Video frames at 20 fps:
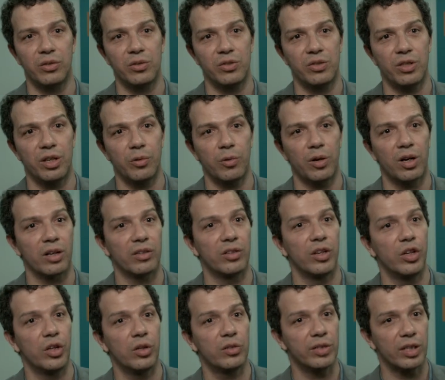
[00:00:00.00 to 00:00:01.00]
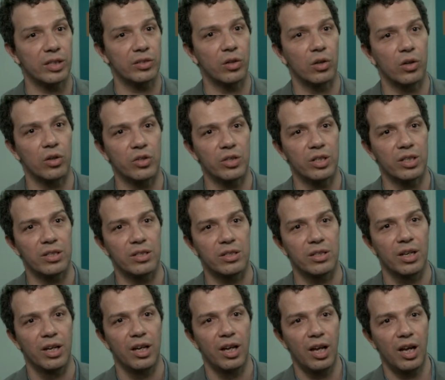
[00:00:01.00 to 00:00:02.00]
to see what are the new
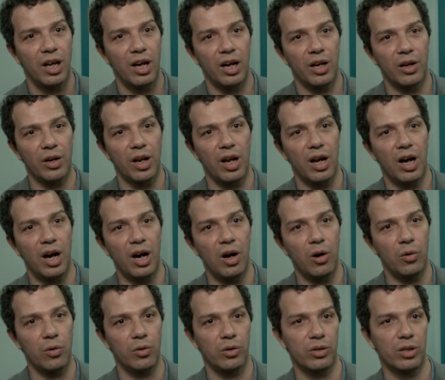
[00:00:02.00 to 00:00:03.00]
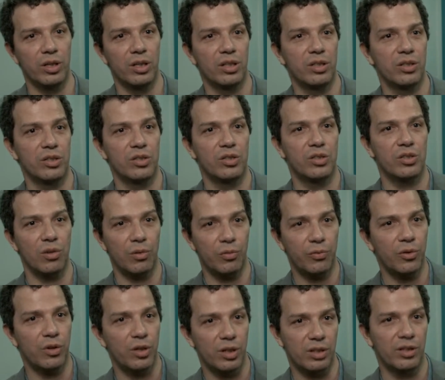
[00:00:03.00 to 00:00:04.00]
technologies and how
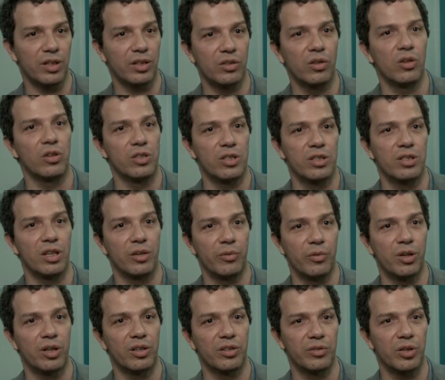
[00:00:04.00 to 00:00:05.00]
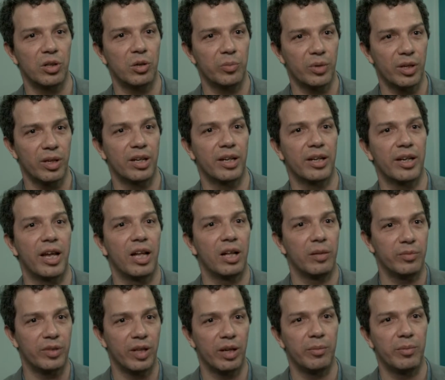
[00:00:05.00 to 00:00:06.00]
software technologies that we are developing can
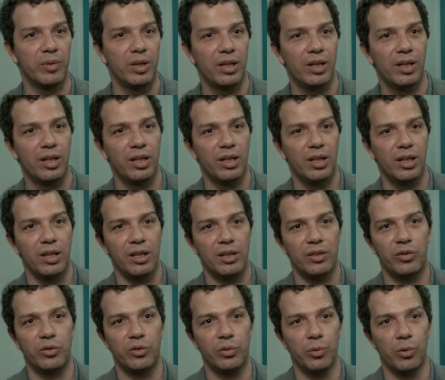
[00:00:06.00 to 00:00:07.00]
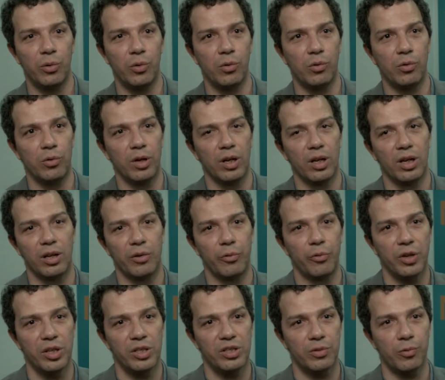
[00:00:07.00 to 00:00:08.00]
help them to
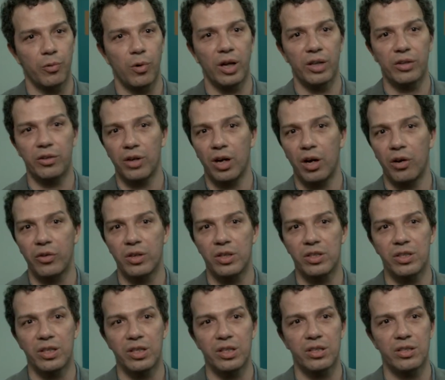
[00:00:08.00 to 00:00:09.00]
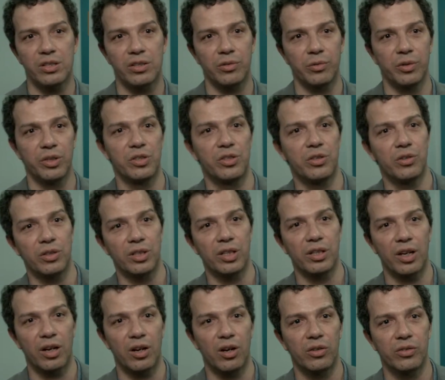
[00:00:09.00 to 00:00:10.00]
reach wider audiences, to ensure
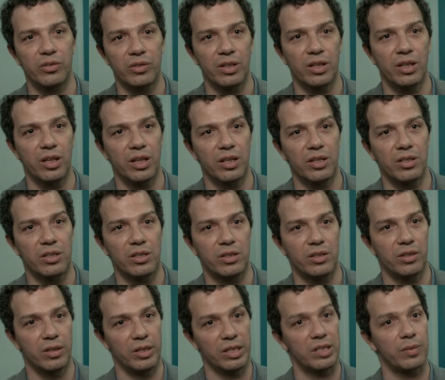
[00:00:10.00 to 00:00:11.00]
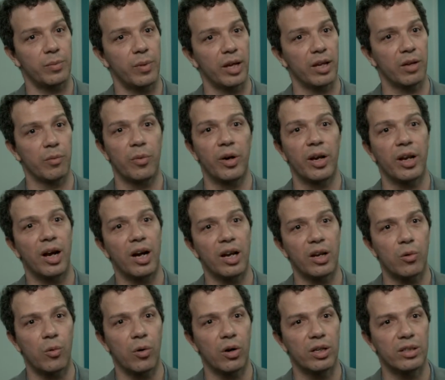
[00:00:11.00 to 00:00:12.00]
that the content is displayed in very
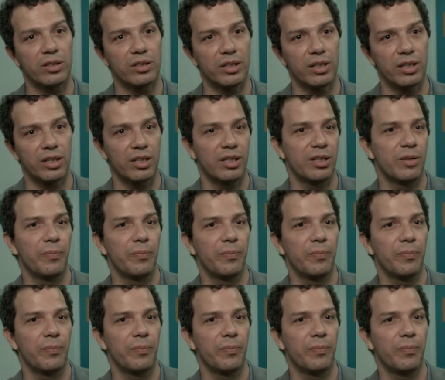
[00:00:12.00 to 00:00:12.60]
high quality.